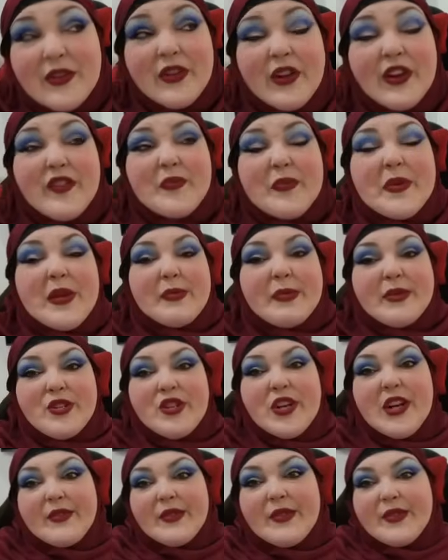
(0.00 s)
a lot of people
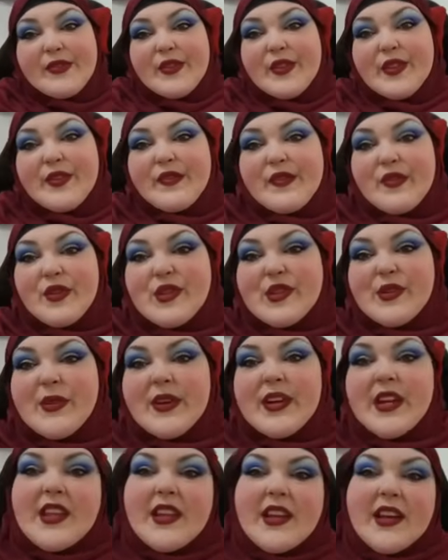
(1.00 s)
travel for the
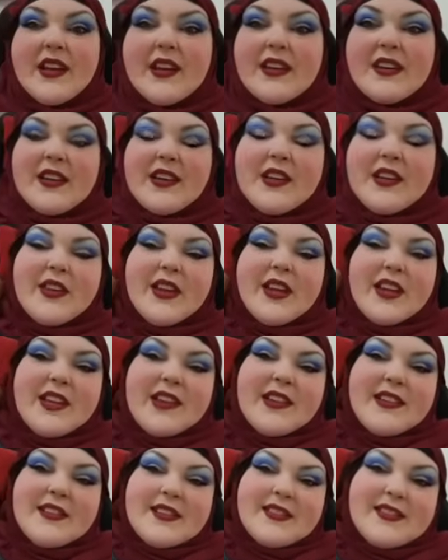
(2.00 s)
420 there. Are you
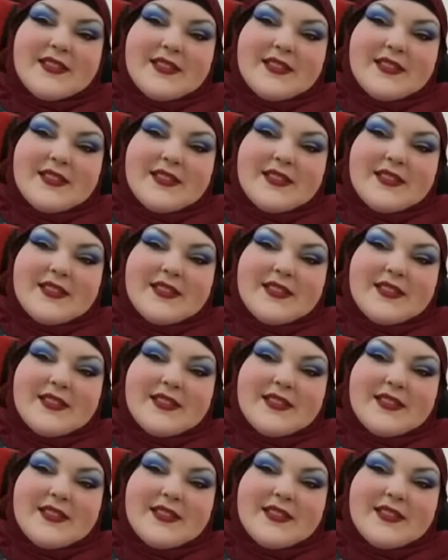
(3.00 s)
kidding?